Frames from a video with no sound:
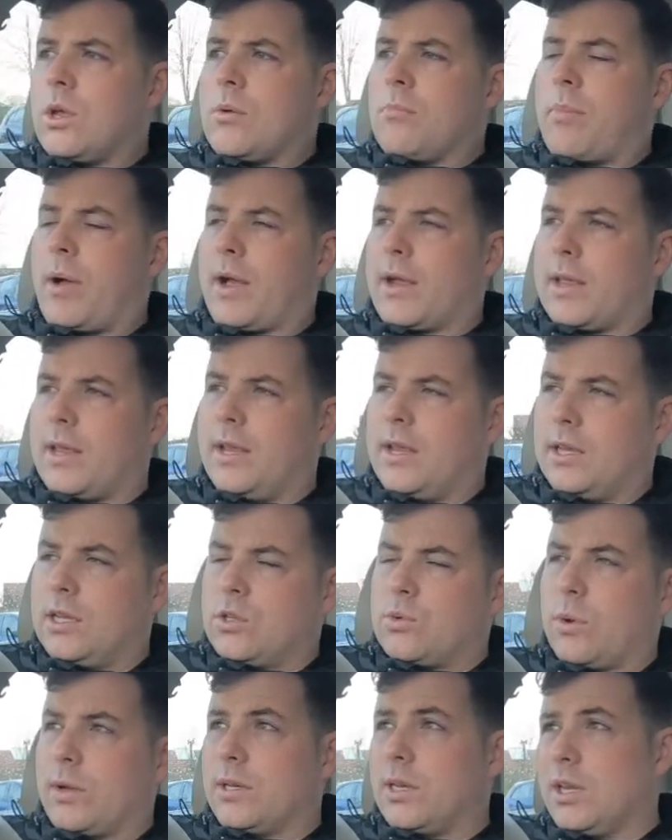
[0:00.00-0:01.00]
Back in
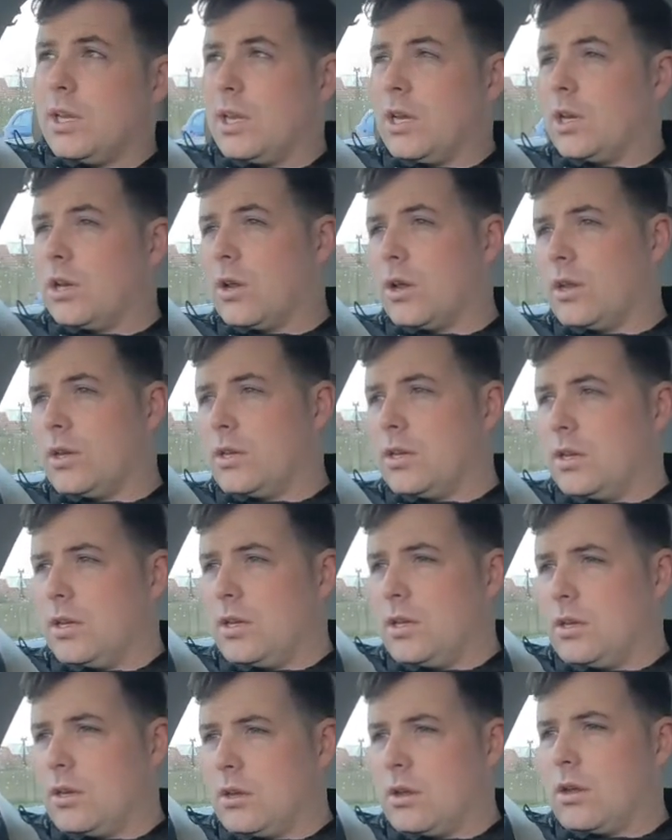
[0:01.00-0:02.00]

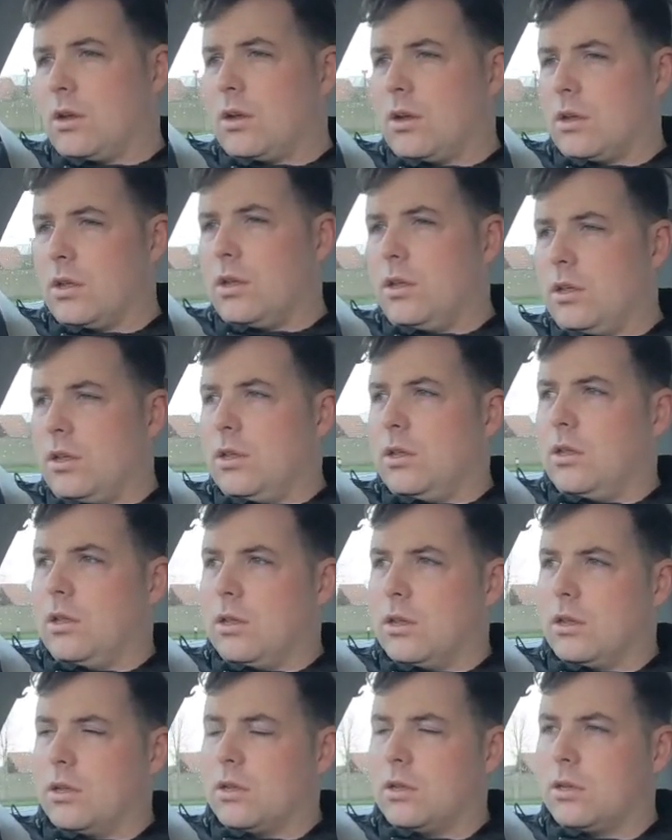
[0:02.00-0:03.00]
2019,
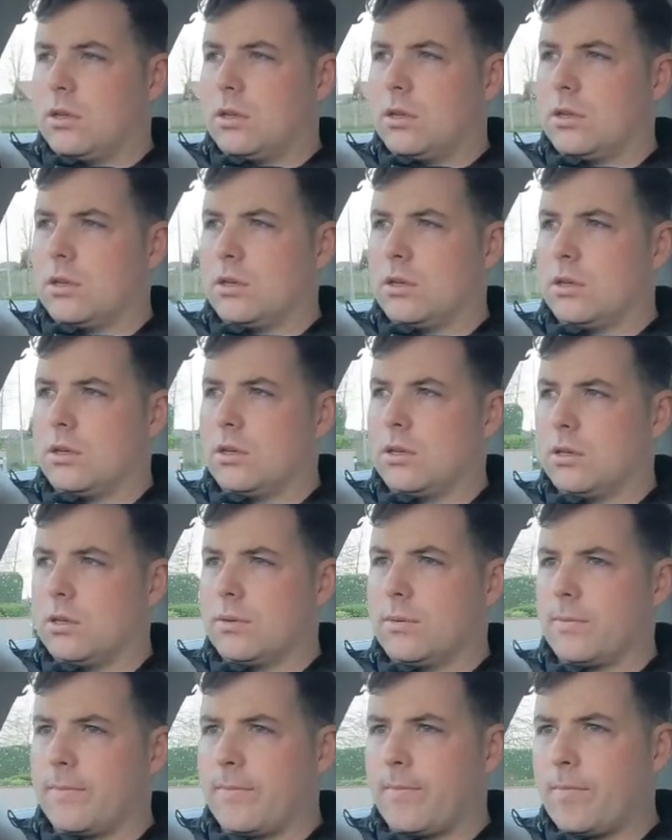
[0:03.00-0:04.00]
I
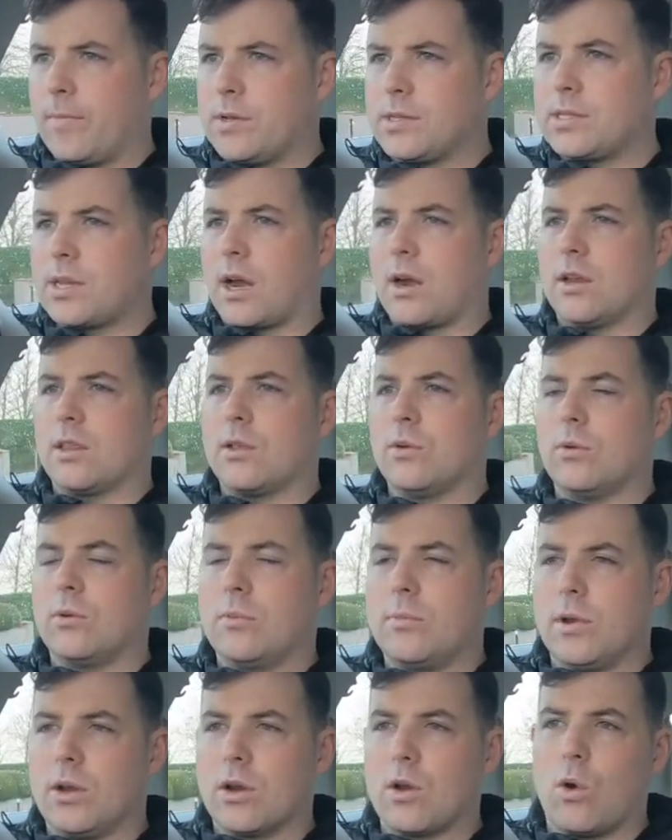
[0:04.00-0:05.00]
started doing
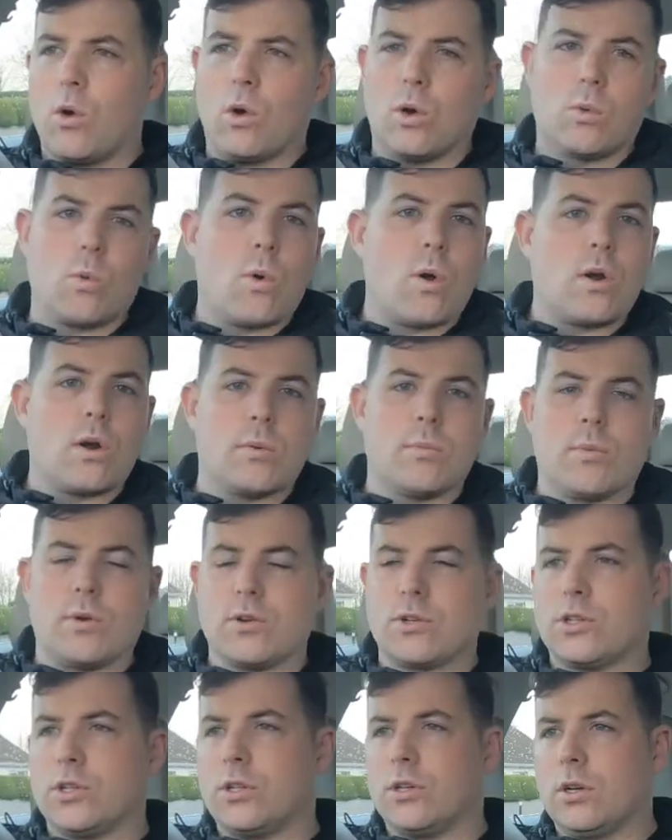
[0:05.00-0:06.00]
a bit of cold water
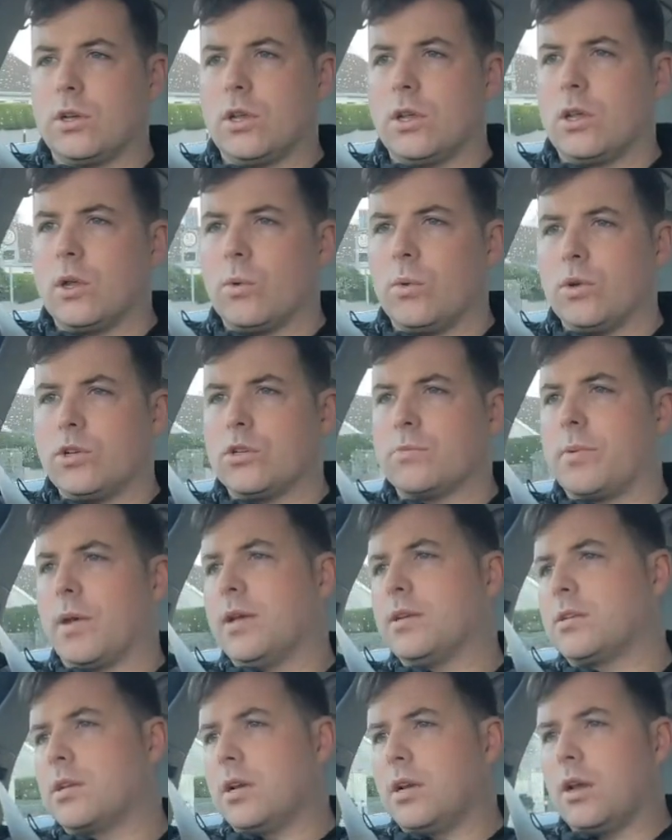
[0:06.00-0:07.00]
immersion, which is
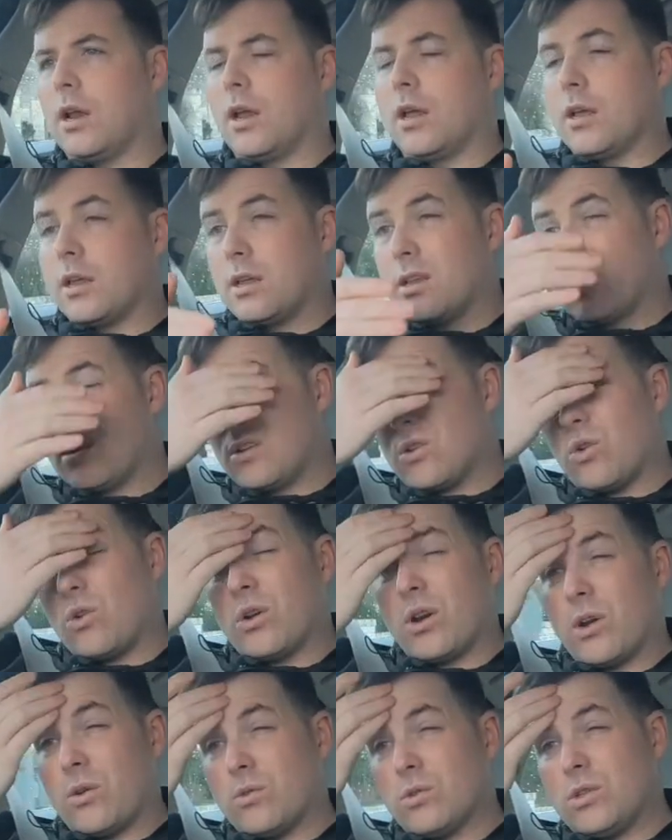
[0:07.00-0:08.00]
basically like
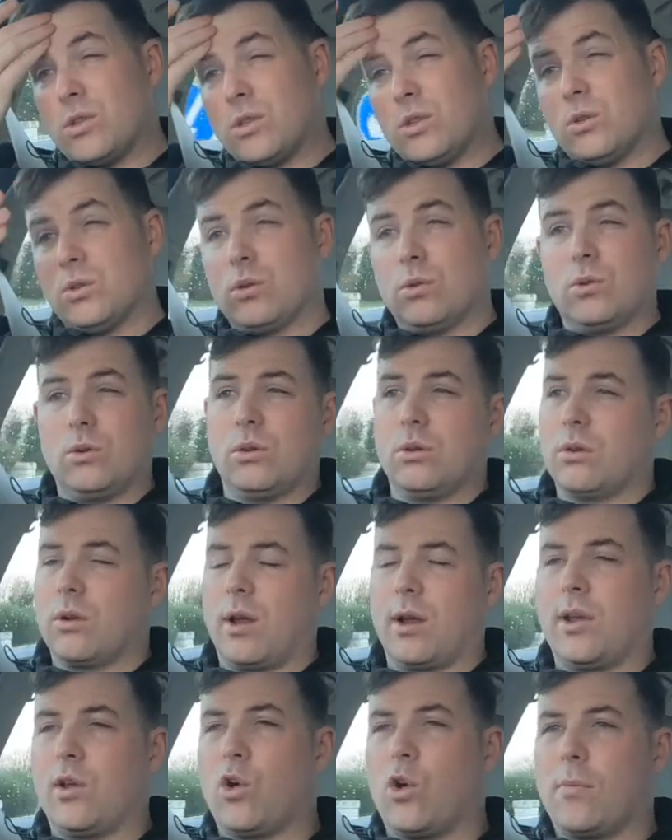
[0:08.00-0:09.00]
going down to
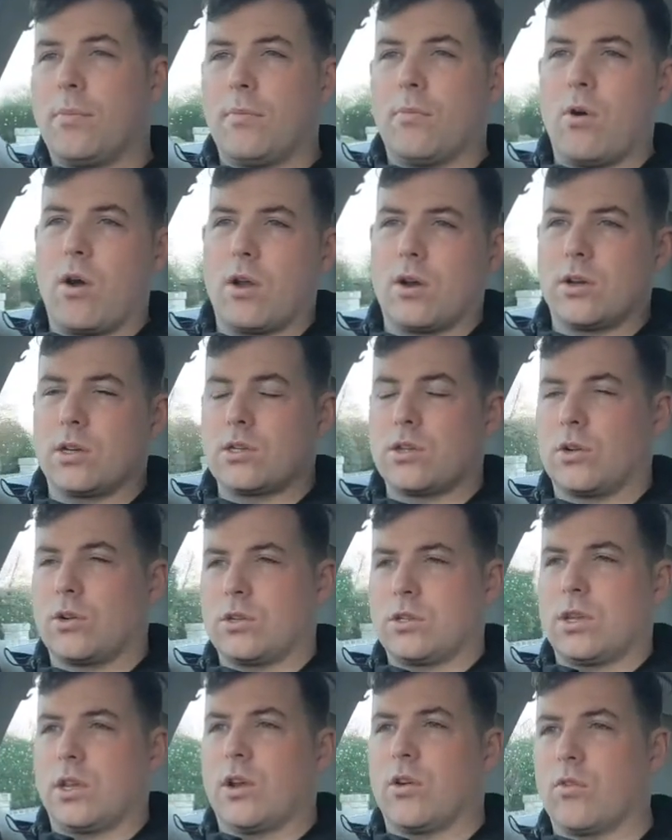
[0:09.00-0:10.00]
any open water
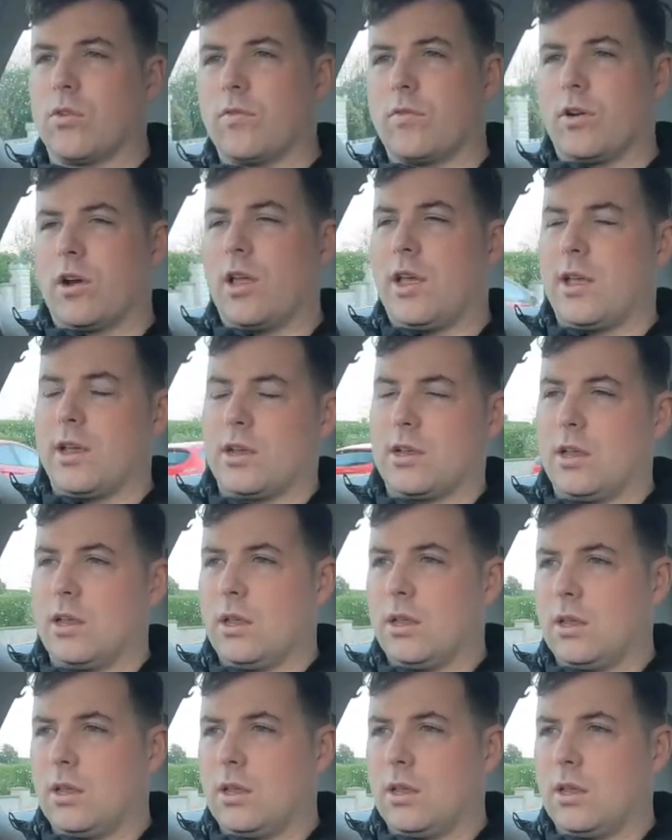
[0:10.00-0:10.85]
source like a river, lake,